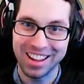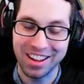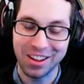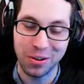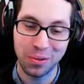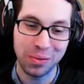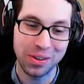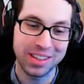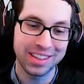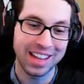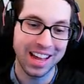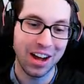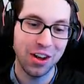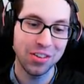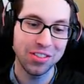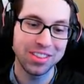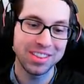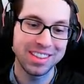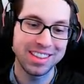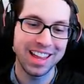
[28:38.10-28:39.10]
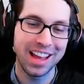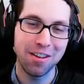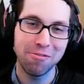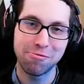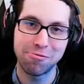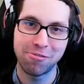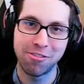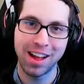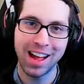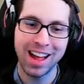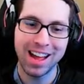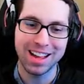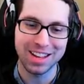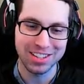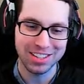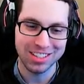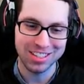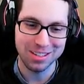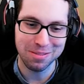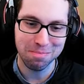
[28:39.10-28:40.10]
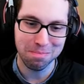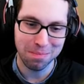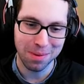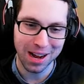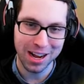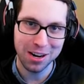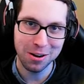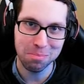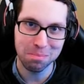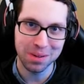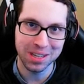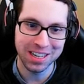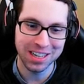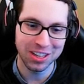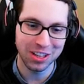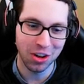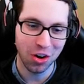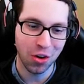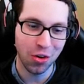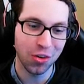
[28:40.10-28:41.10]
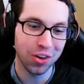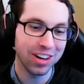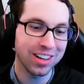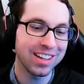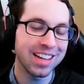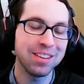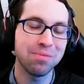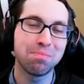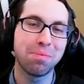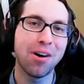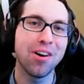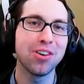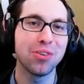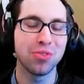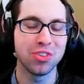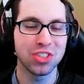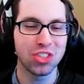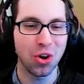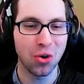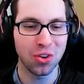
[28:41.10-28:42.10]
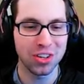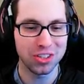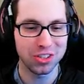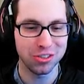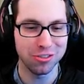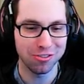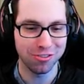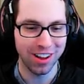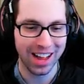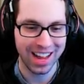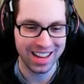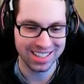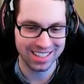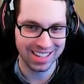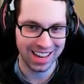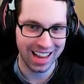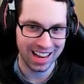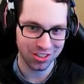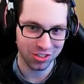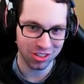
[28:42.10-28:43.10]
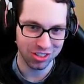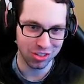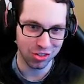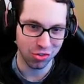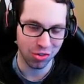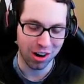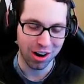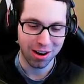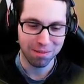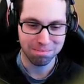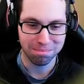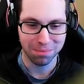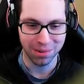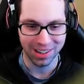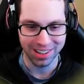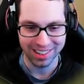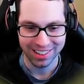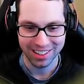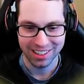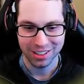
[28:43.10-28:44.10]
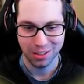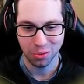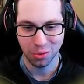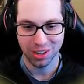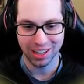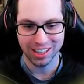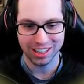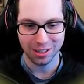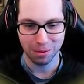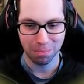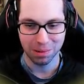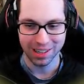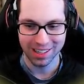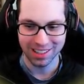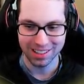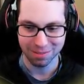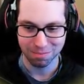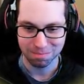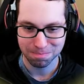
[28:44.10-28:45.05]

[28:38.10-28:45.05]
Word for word: Without that fast, it might have been in the hole. It probably was going too fast to actually drop, but would have hit the pin.